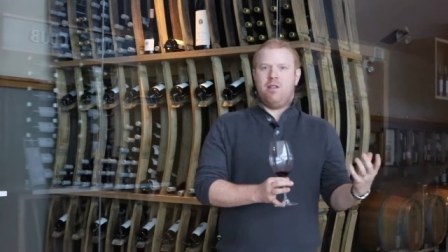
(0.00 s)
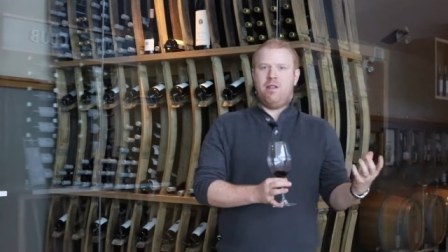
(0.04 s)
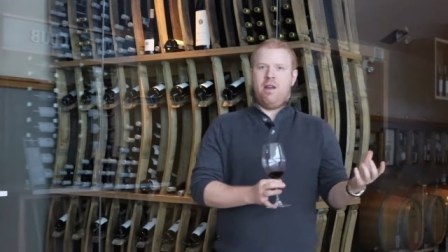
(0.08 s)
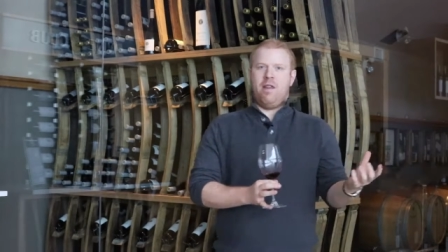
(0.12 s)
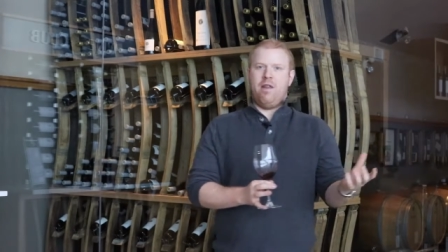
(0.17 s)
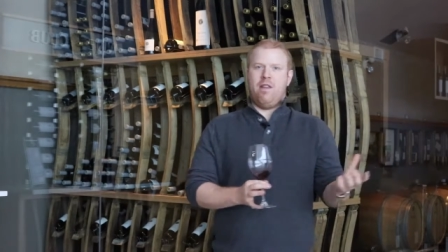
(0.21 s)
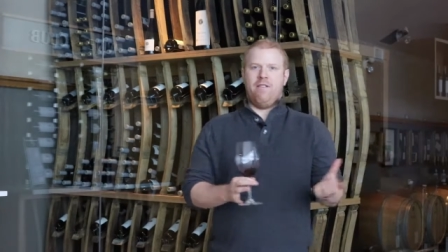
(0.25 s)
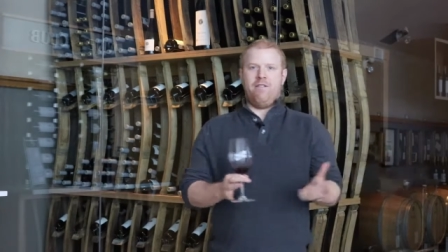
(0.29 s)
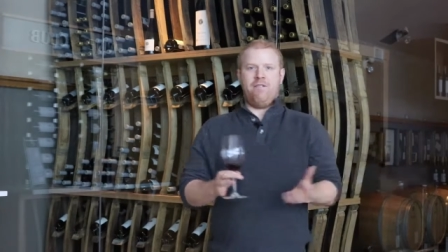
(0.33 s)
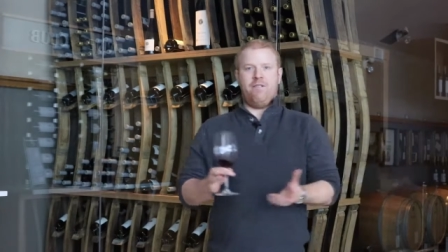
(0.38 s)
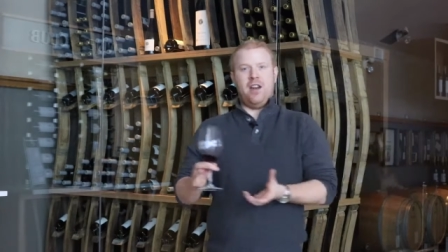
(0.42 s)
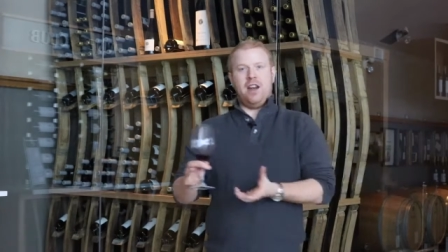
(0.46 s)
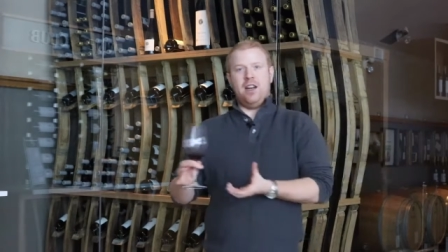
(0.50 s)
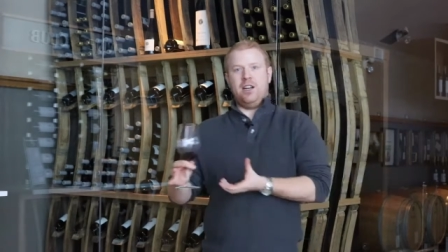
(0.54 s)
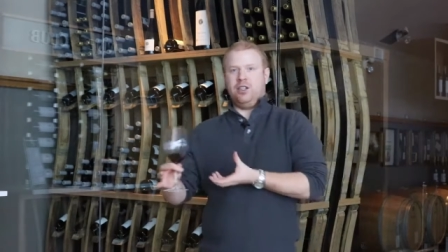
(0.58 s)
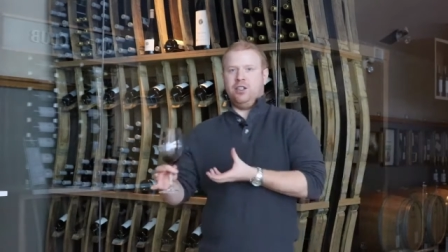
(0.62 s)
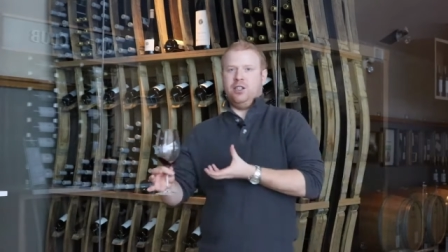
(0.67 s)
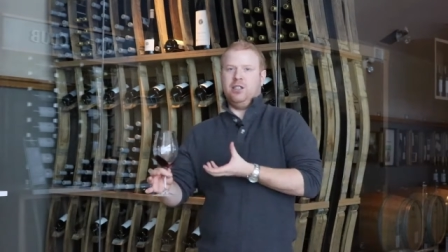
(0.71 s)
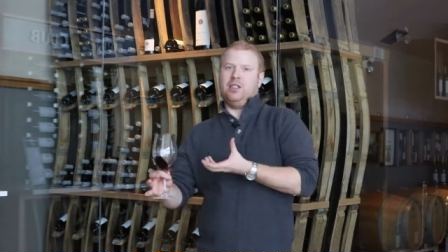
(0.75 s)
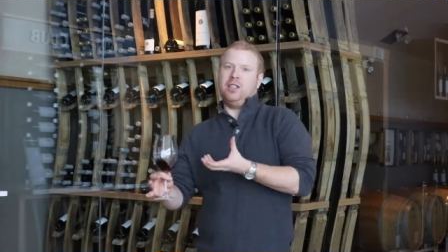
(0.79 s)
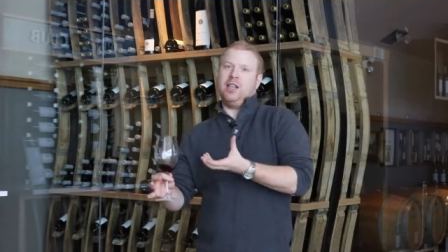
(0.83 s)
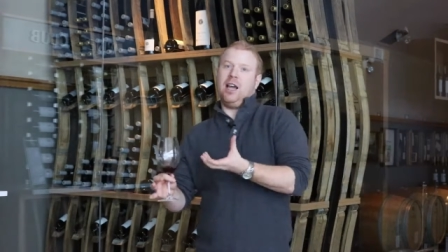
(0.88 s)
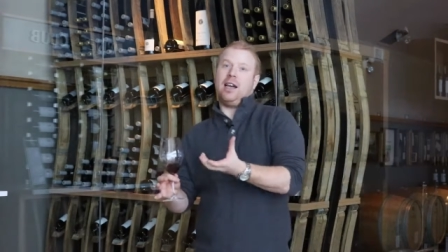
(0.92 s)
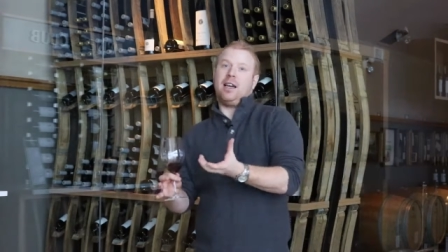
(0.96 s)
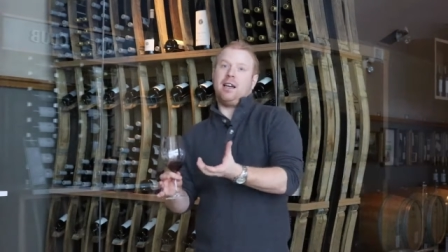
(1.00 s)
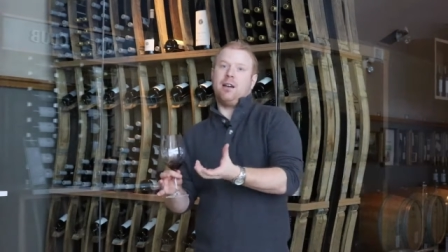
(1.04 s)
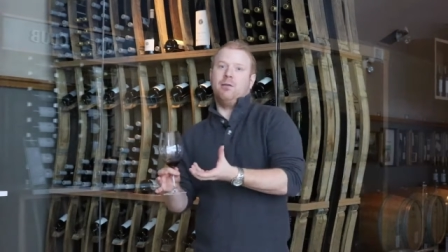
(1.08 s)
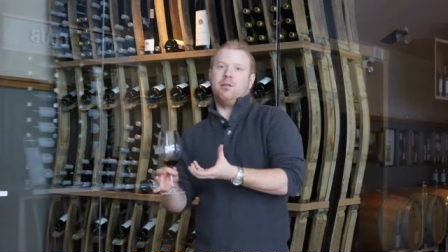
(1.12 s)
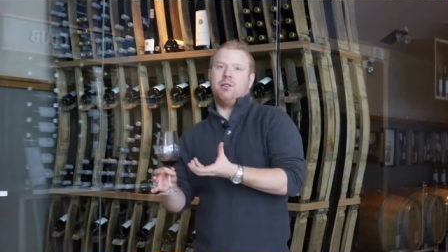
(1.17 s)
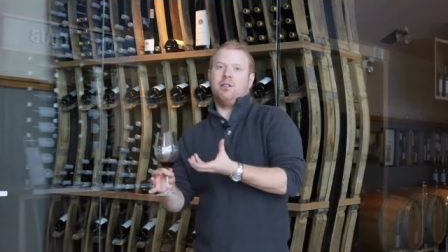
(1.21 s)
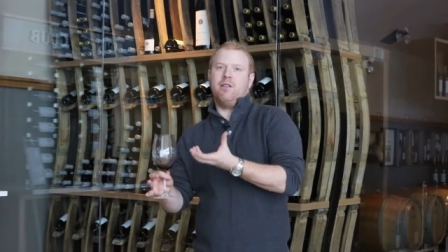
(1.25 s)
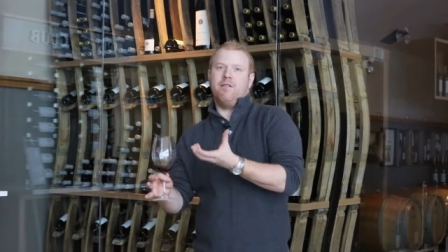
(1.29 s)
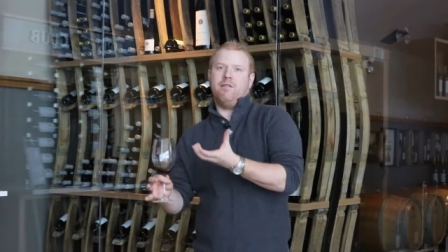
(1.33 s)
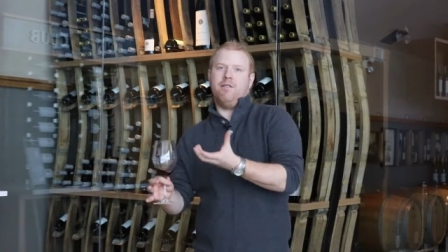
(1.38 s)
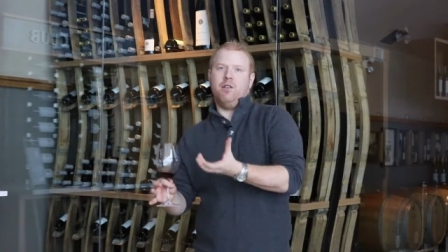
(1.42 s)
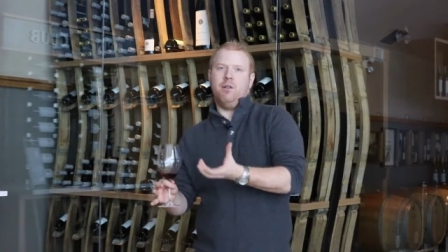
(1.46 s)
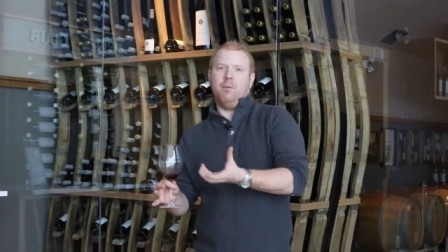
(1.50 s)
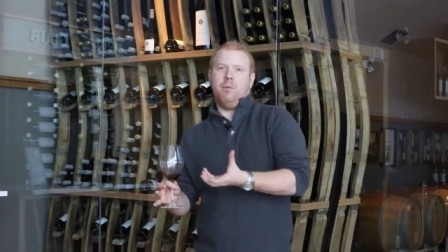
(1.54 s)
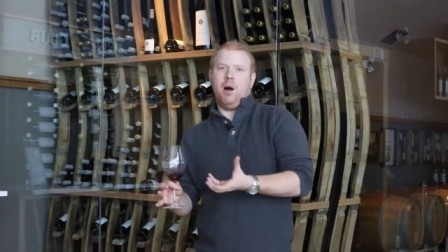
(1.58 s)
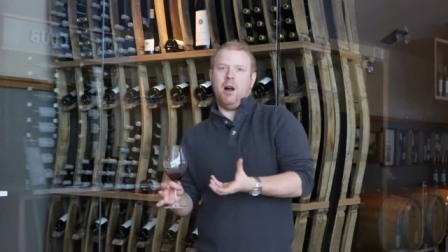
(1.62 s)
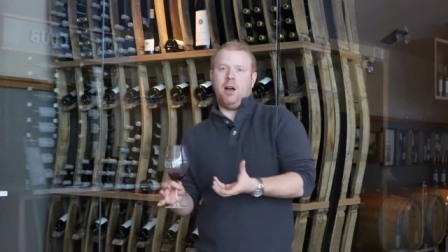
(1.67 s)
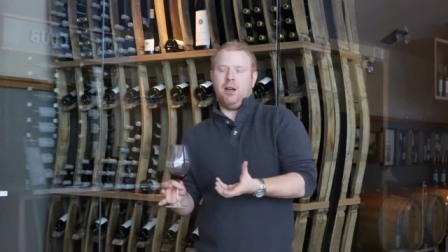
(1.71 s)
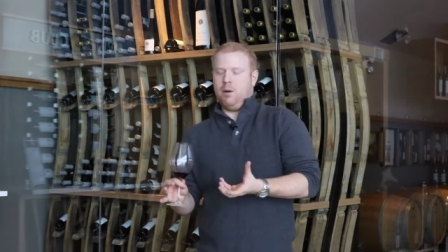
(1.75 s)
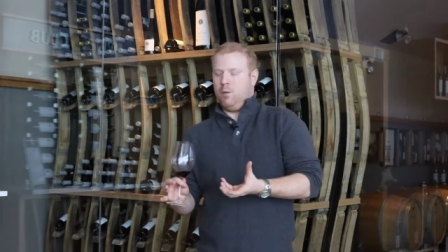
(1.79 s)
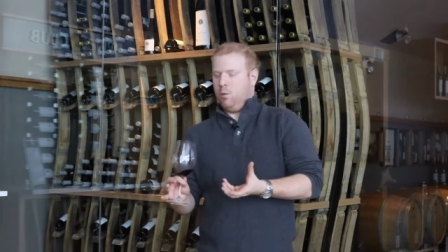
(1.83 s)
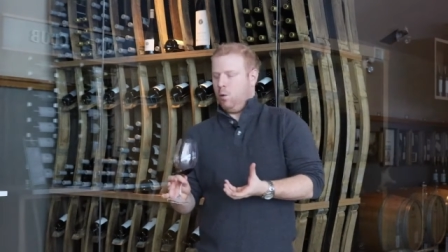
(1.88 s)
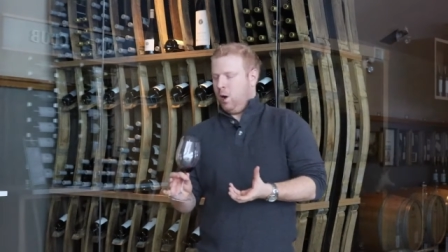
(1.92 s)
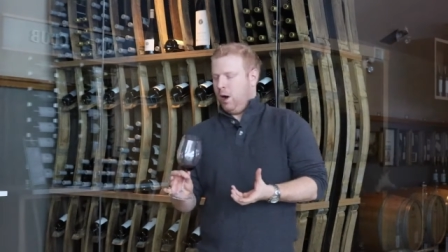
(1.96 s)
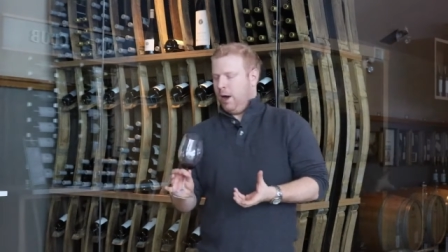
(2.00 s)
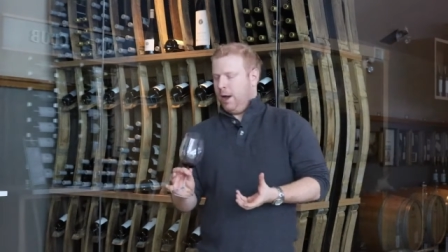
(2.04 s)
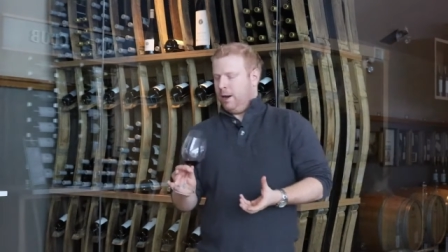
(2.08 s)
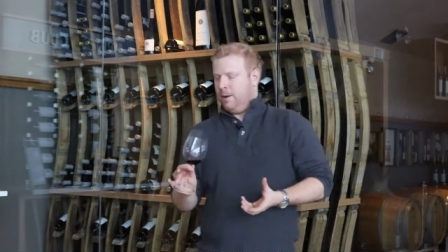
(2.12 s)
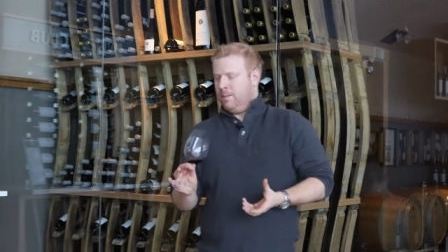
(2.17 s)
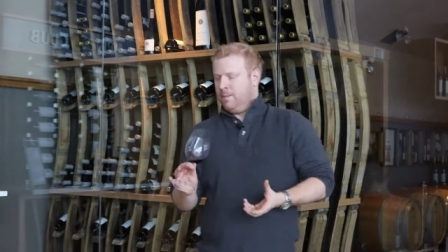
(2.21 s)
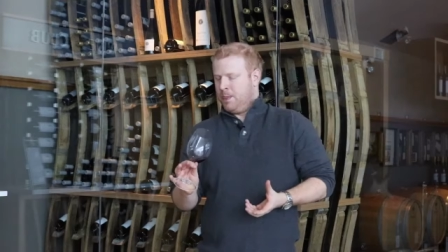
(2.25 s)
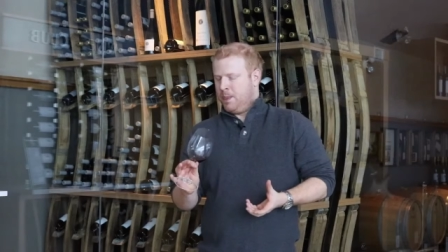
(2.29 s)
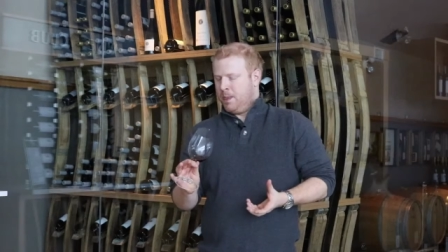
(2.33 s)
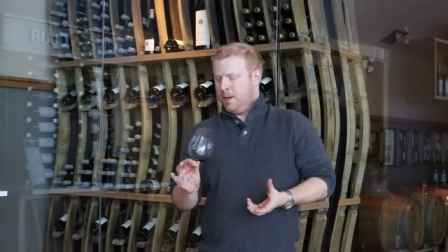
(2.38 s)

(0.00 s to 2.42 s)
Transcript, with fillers: and then the finish, it's like it was a full-bodied wine